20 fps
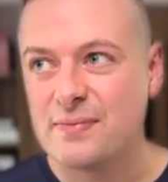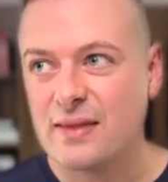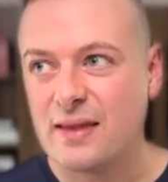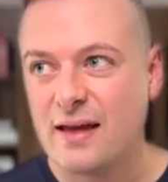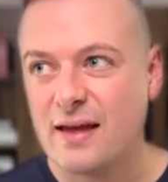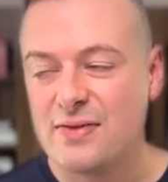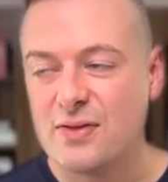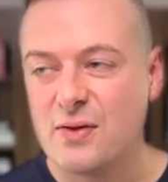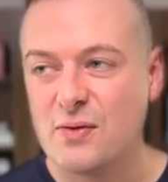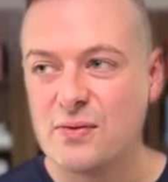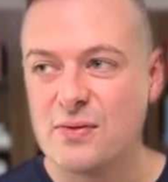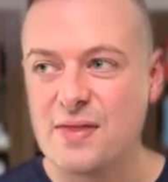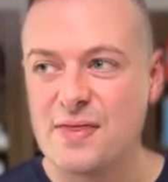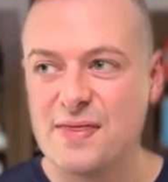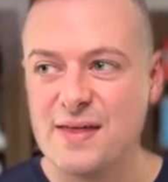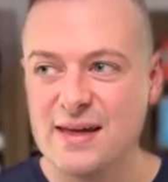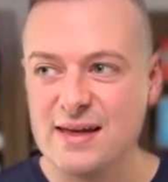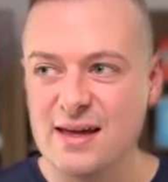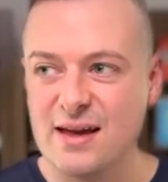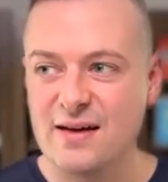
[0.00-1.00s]
the
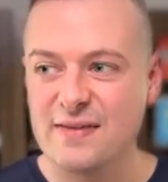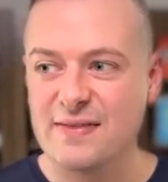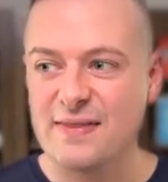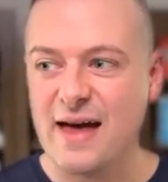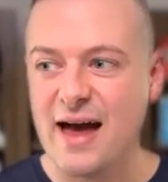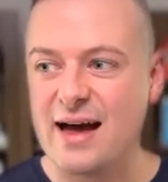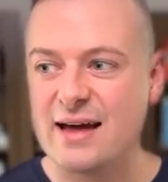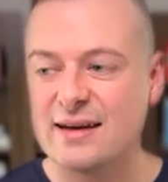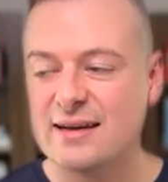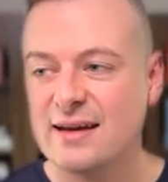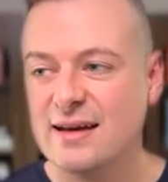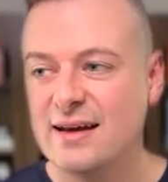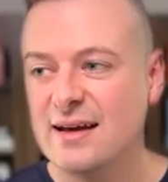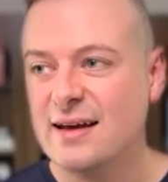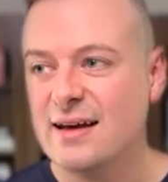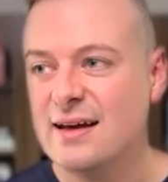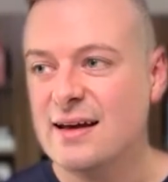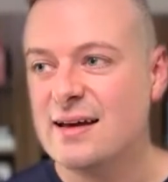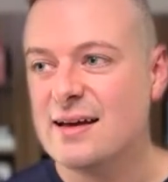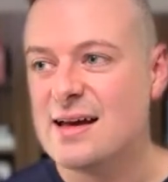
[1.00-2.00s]
thinking on that
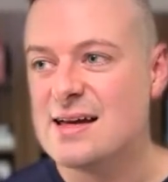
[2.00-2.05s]
is